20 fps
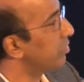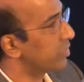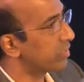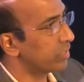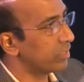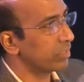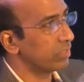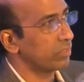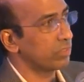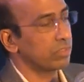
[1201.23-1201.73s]
there
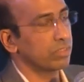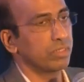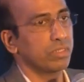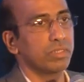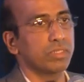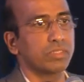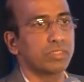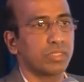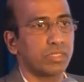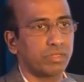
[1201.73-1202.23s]
was a
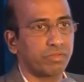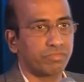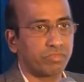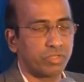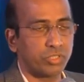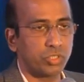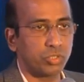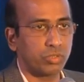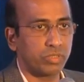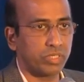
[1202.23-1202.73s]
set of
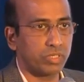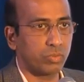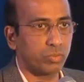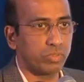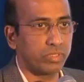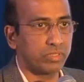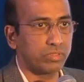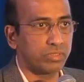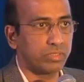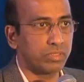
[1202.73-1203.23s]
conjoined
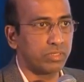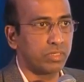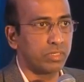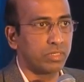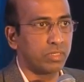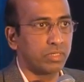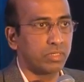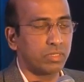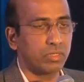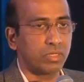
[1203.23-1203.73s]
twins,
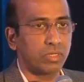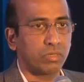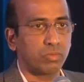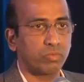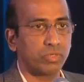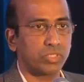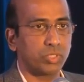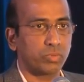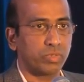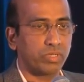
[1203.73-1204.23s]

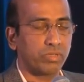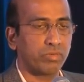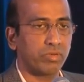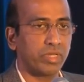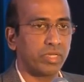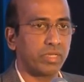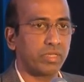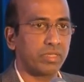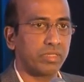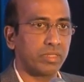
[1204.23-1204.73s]
which were
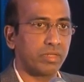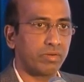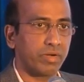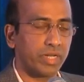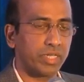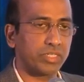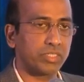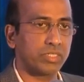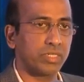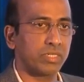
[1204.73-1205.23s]
unique in their
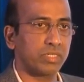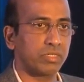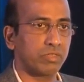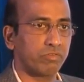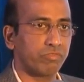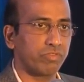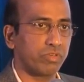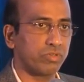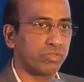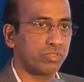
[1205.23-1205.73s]
extent
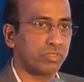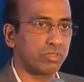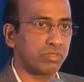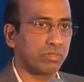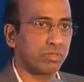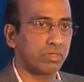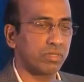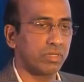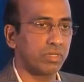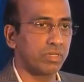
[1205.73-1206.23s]
of
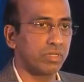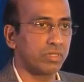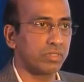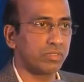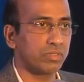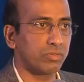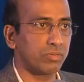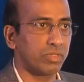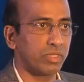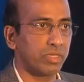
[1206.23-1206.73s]
fusion.
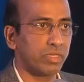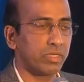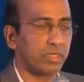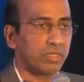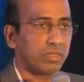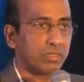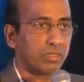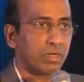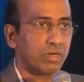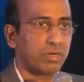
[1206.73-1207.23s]
So
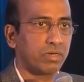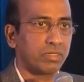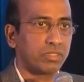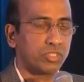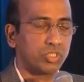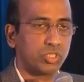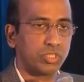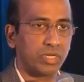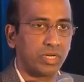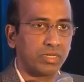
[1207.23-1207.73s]
the
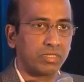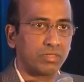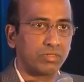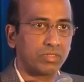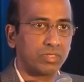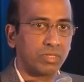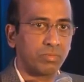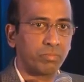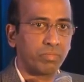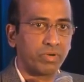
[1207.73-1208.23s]
hearts shared the
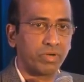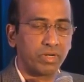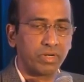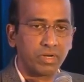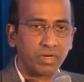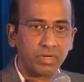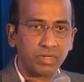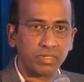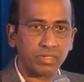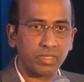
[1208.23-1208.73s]
same
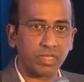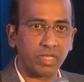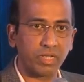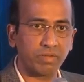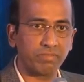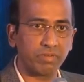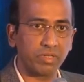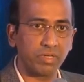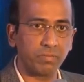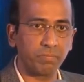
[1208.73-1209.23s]
pericardial
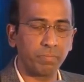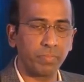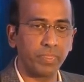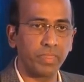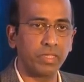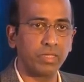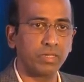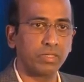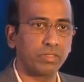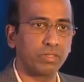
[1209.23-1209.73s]
cavity,
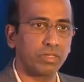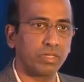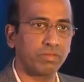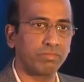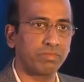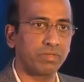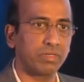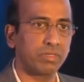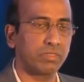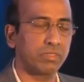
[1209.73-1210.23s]
the
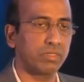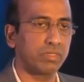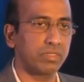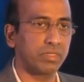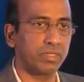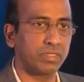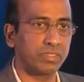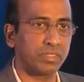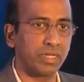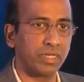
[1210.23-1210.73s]
liver,
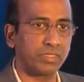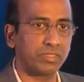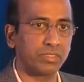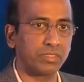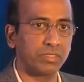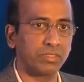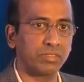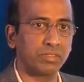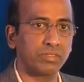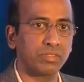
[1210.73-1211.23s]
the
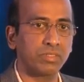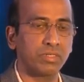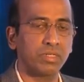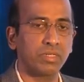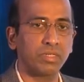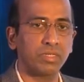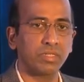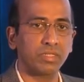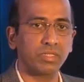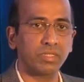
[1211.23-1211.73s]
intestines,
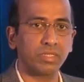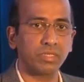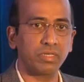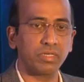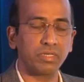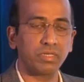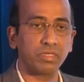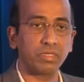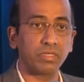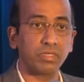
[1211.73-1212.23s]

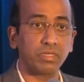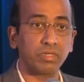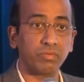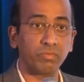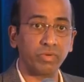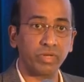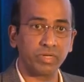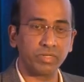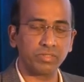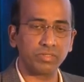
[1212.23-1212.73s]
the
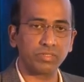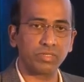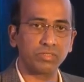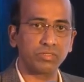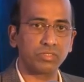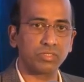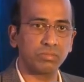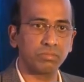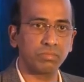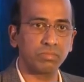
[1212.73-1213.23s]
renal
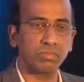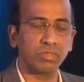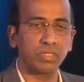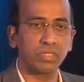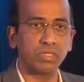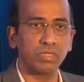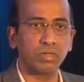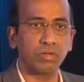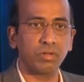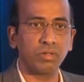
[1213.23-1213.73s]
system,
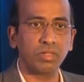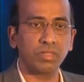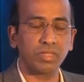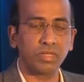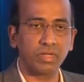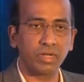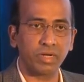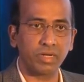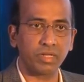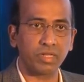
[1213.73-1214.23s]
all the
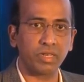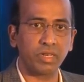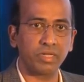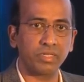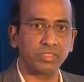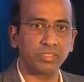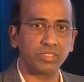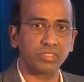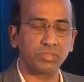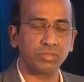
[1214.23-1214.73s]

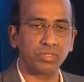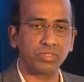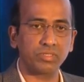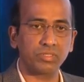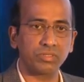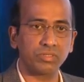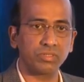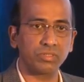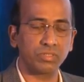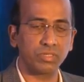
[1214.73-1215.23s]
gynecologic
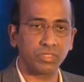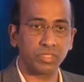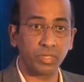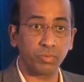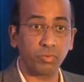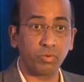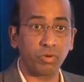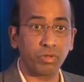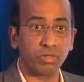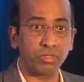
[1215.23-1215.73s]
structures, they
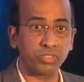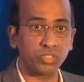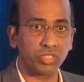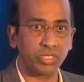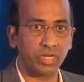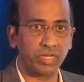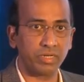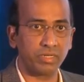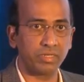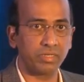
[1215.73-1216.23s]
were all
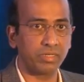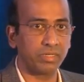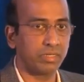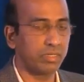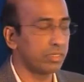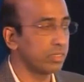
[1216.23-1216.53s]
shared.